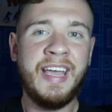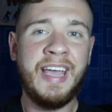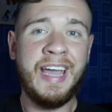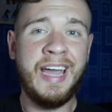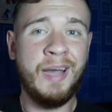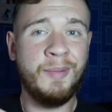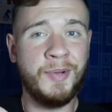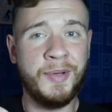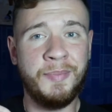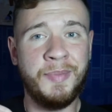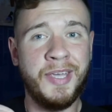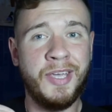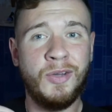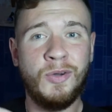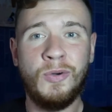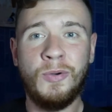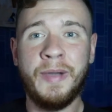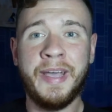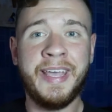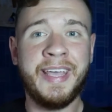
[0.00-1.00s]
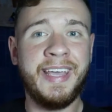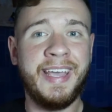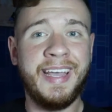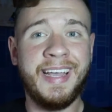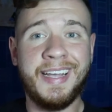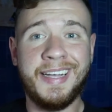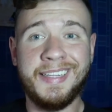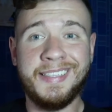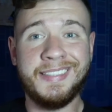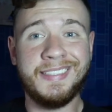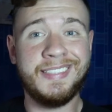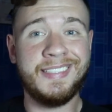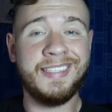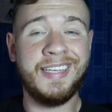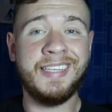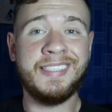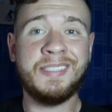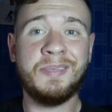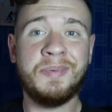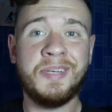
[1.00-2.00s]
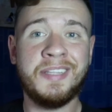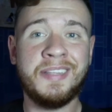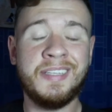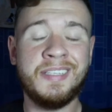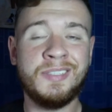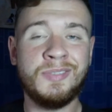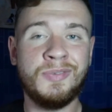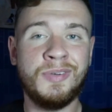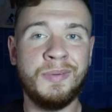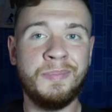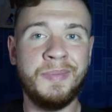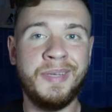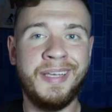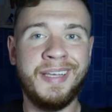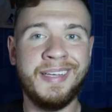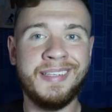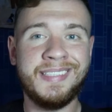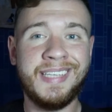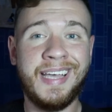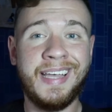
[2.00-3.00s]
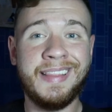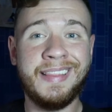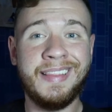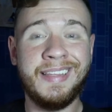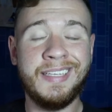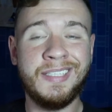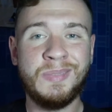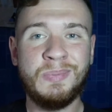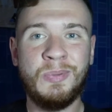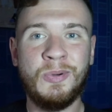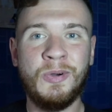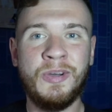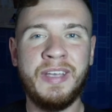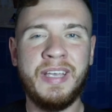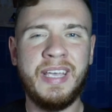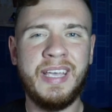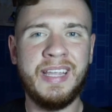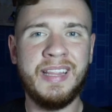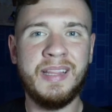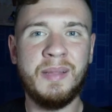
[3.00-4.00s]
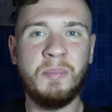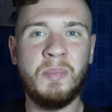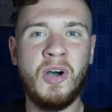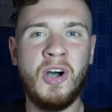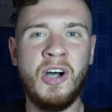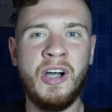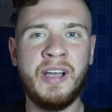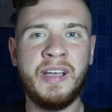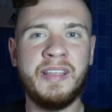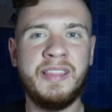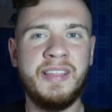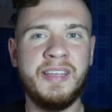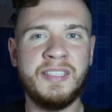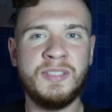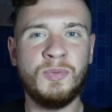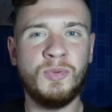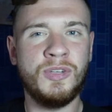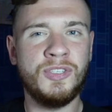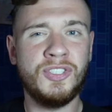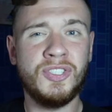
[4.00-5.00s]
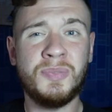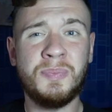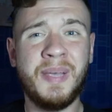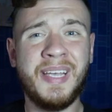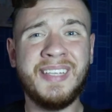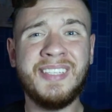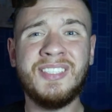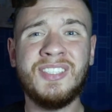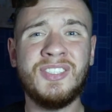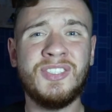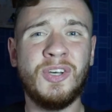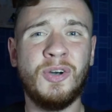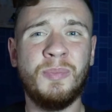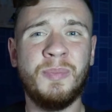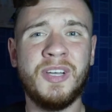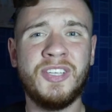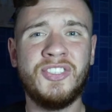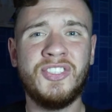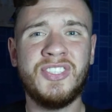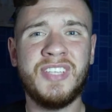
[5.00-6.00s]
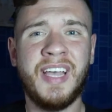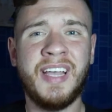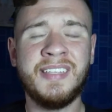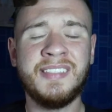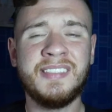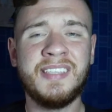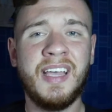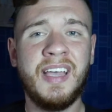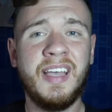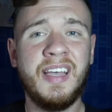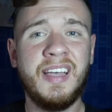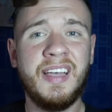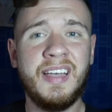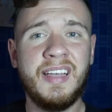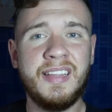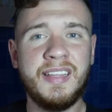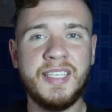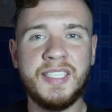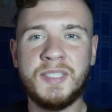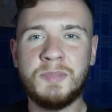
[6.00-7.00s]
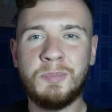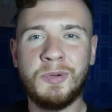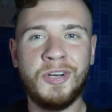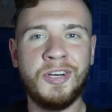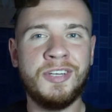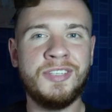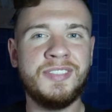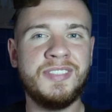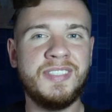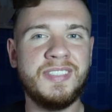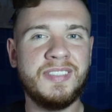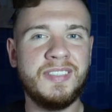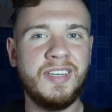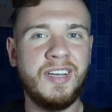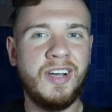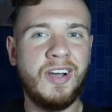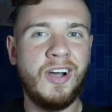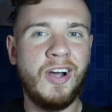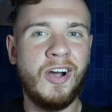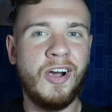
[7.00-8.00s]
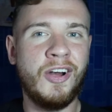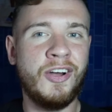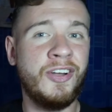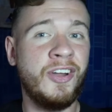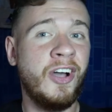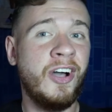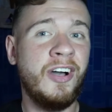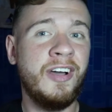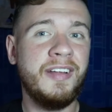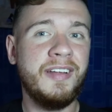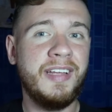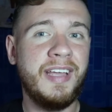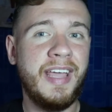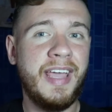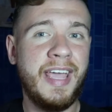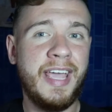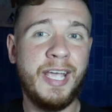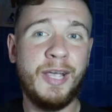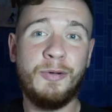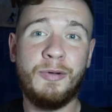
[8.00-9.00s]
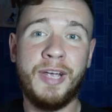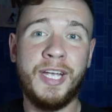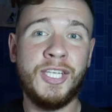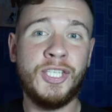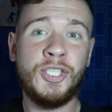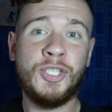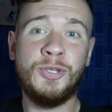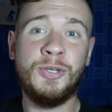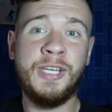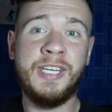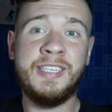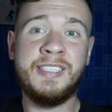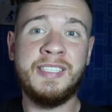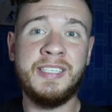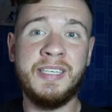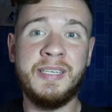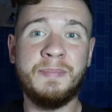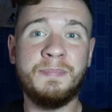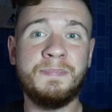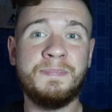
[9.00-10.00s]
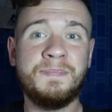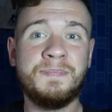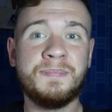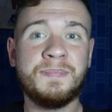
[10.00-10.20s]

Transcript: I'm gonna be quick and concise about this one because at this point in the mock, this one just makes so much sense. The Spurs are not a great shooting team.